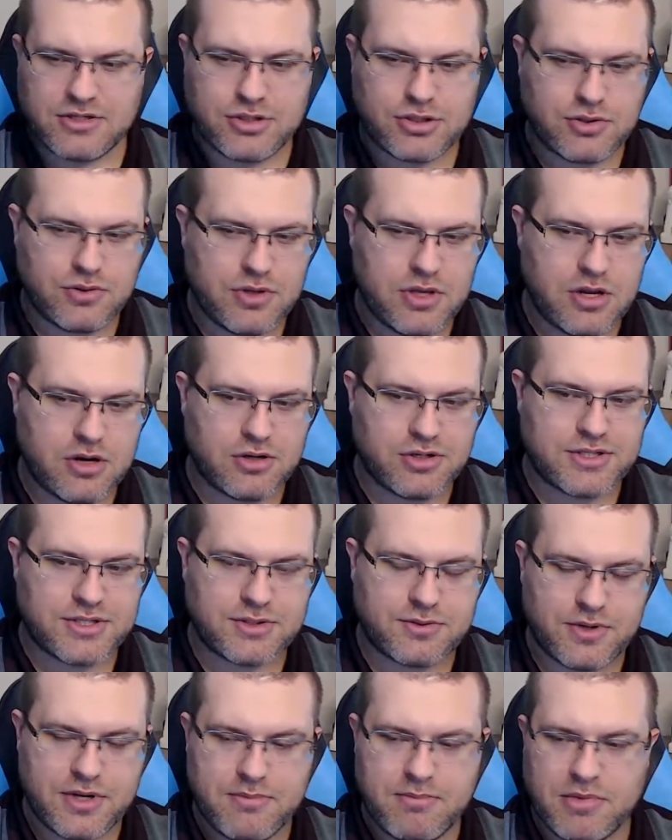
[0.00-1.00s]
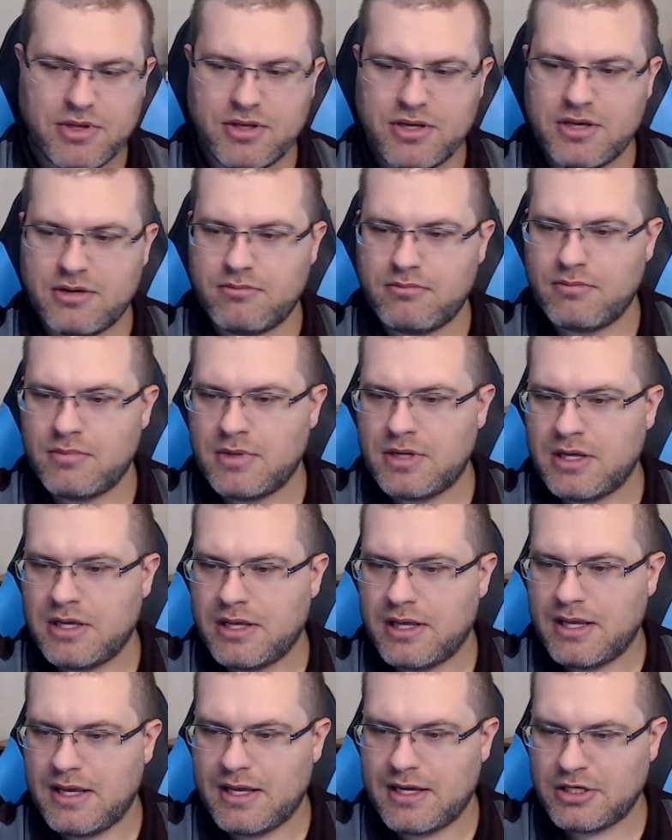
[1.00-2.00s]
2 years, $3
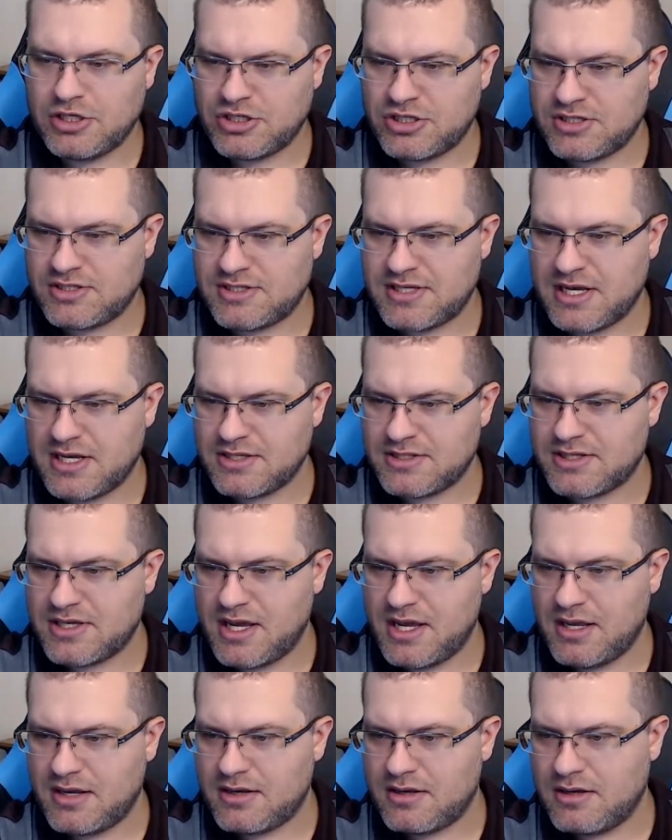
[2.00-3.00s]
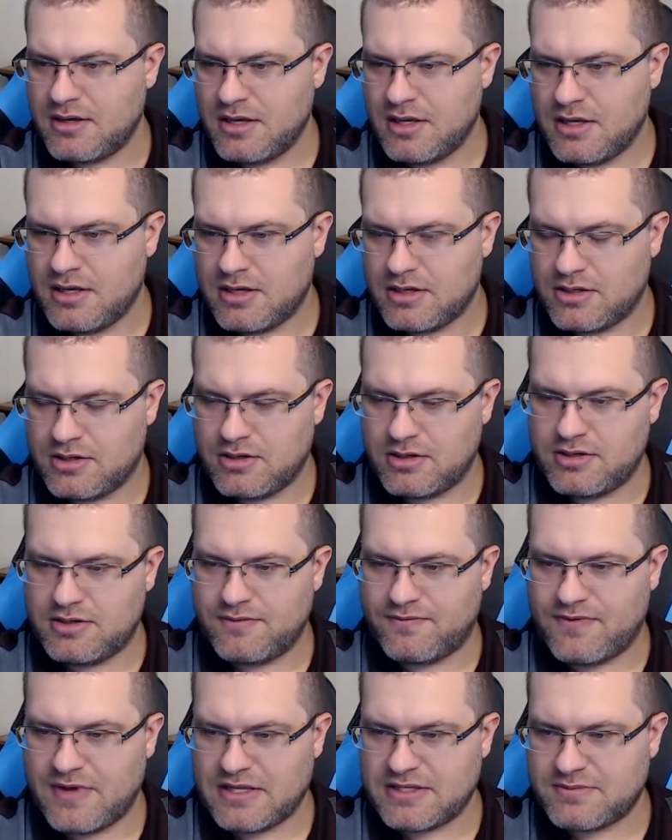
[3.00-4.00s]
million-ish, it sounds like. Good
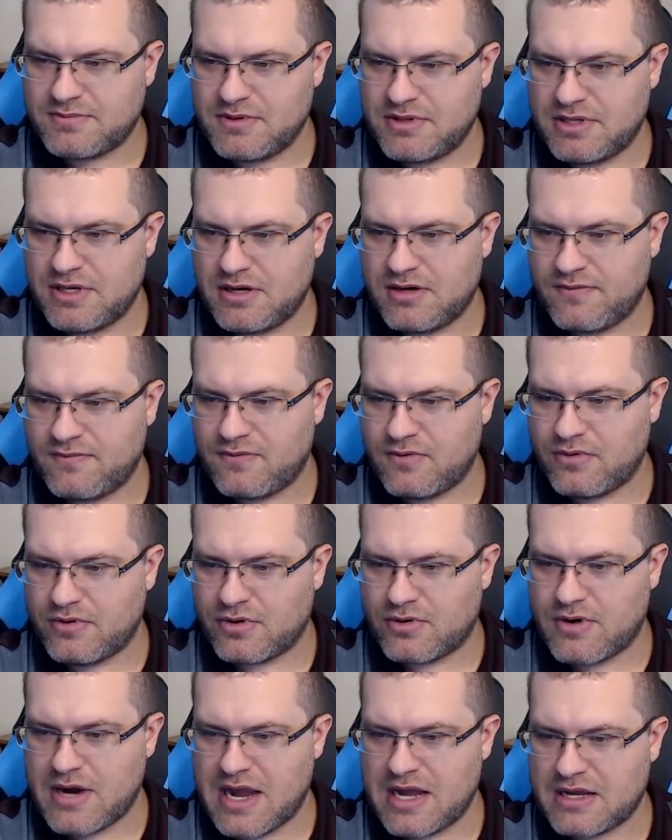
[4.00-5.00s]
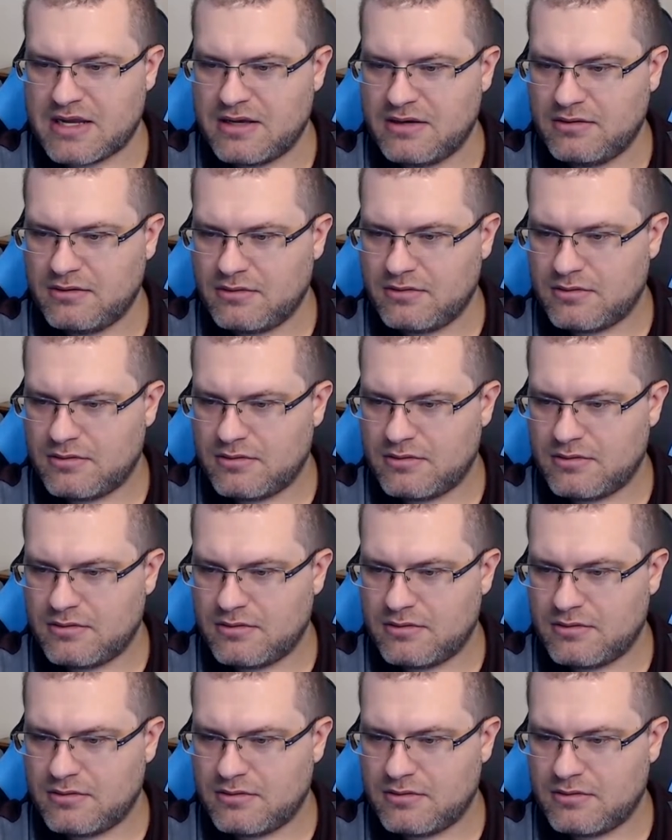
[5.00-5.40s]
defenseman there for the Kraken.